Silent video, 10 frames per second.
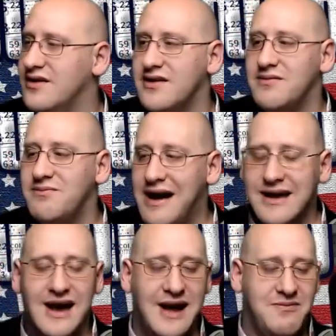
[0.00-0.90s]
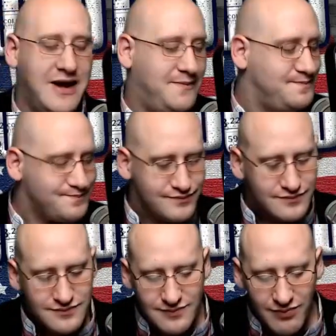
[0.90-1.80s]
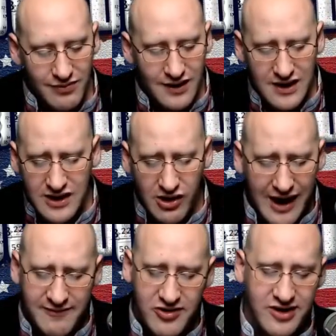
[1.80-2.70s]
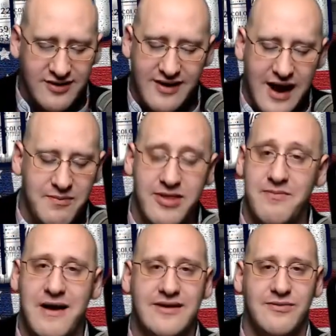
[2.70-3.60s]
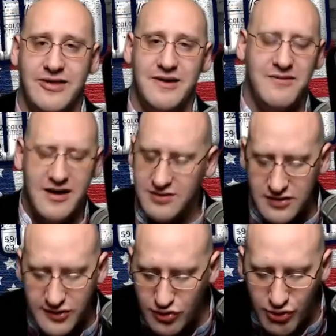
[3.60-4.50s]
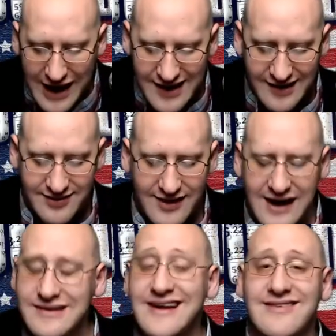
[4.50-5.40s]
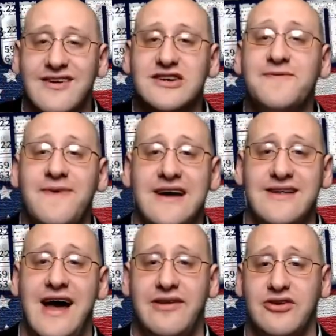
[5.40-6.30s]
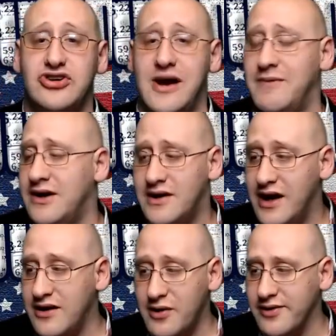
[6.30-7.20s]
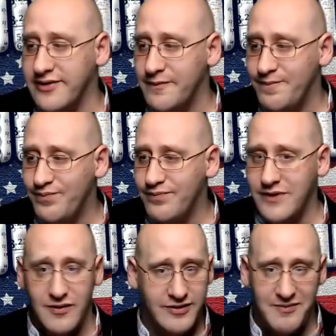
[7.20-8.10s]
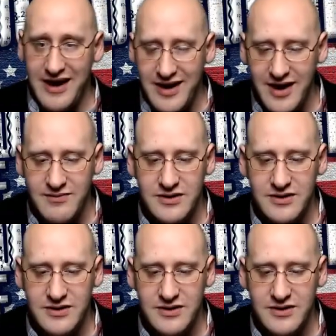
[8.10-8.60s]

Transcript: My God, man. You know, everything's got to be the best with him. It's the greatest. I did such a fantastic job. And notice, it was about him.